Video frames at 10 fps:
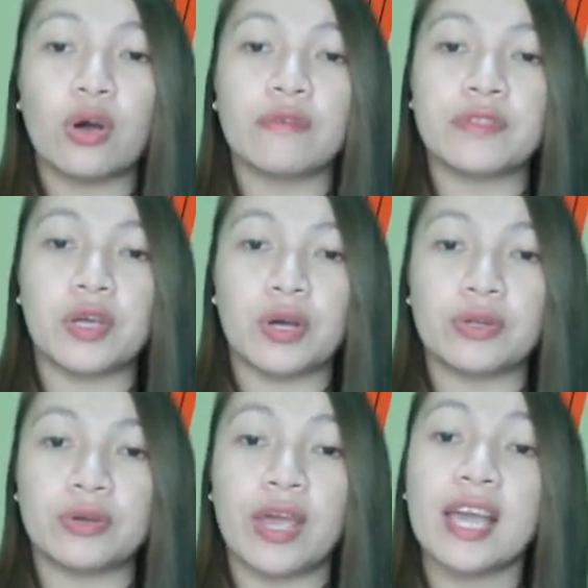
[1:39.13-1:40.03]
of the
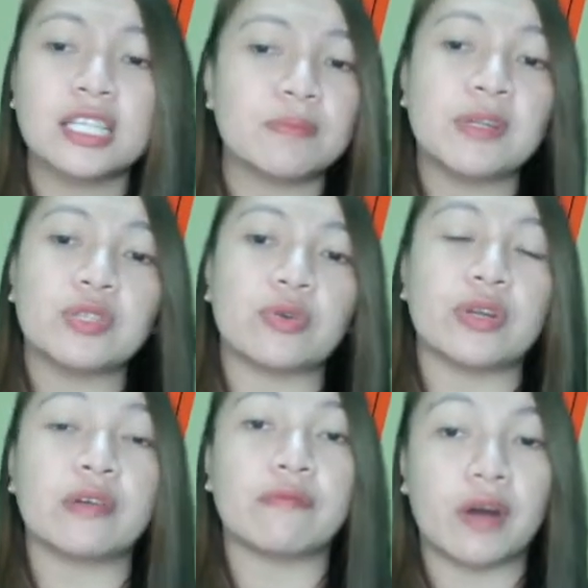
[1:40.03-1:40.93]
other
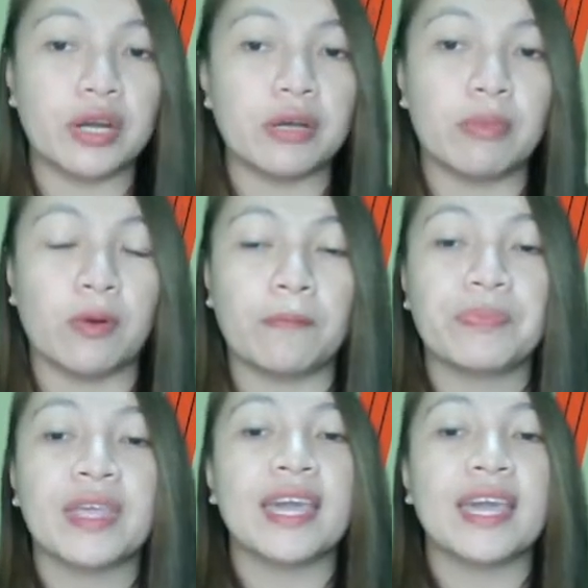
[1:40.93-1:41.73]
explanatory variable,